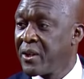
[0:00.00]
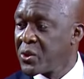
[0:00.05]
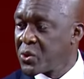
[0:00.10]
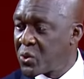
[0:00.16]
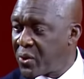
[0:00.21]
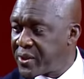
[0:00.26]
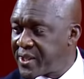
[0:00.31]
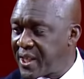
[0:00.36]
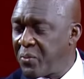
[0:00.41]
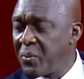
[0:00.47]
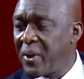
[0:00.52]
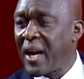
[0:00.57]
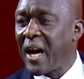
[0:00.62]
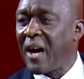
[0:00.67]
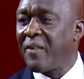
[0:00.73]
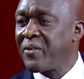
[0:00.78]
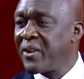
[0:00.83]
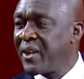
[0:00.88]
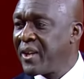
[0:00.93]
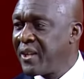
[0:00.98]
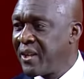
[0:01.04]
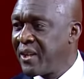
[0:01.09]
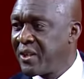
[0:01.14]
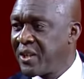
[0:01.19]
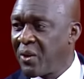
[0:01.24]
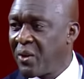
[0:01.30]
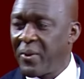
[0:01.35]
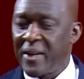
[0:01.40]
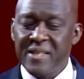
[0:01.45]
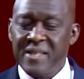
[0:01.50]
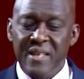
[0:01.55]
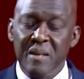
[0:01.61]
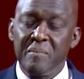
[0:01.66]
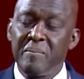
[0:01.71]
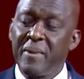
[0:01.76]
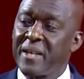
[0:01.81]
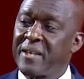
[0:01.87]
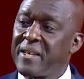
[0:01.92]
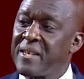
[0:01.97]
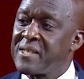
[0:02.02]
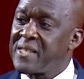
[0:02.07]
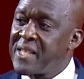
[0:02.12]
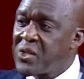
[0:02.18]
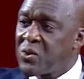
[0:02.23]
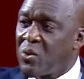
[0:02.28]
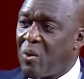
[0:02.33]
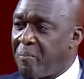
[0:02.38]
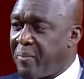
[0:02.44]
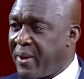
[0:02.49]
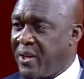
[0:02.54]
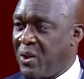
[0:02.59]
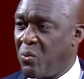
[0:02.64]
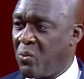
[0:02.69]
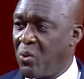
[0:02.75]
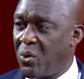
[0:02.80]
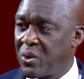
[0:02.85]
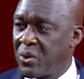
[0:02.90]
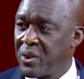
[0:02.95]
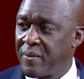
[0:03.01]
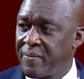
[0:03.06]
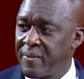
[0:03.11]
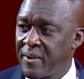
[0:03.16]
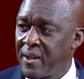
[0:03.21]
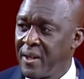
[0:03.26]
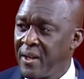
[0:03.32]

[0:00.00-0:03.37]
So they will have an interest in making this company work.